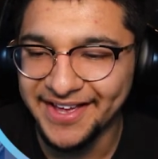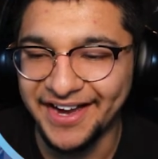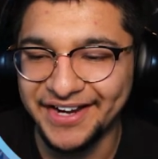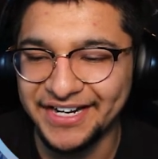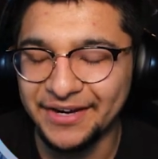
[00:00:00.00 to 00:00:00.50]

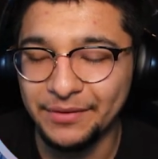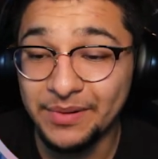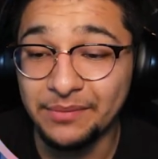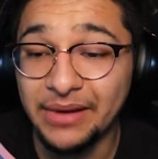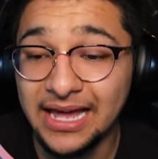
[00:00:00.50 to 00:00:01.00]
And then we
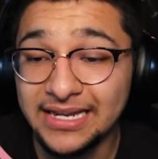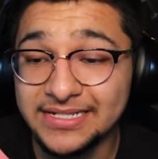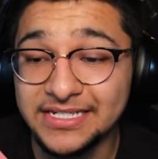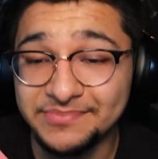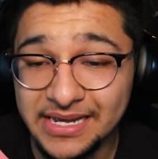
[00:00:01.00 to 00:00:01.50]
played
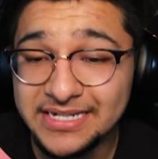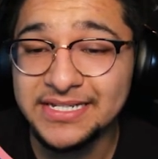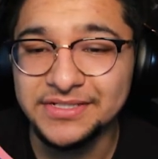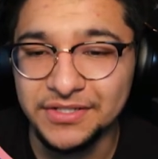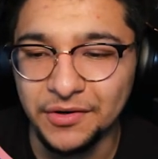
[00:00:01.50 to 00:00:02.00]
Palisades.
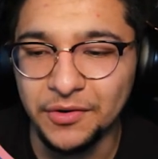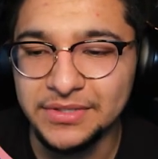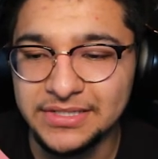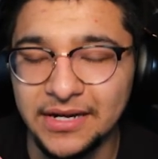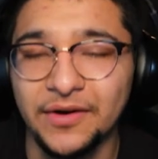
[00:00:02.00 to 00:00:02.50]
Palisades are
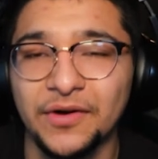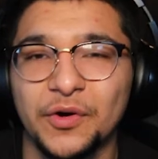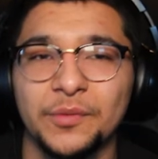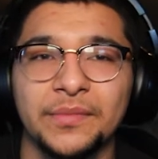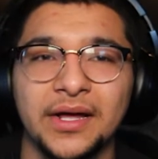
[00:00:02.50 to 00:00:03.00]
always like our
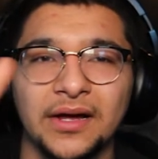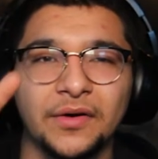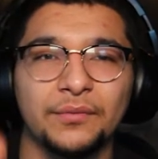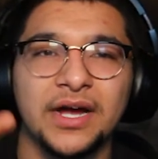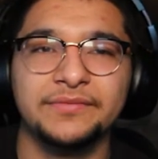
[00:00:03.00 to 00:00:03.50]
home, like
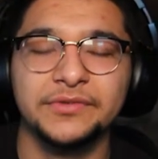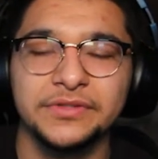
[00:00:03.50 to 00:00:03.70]
our rival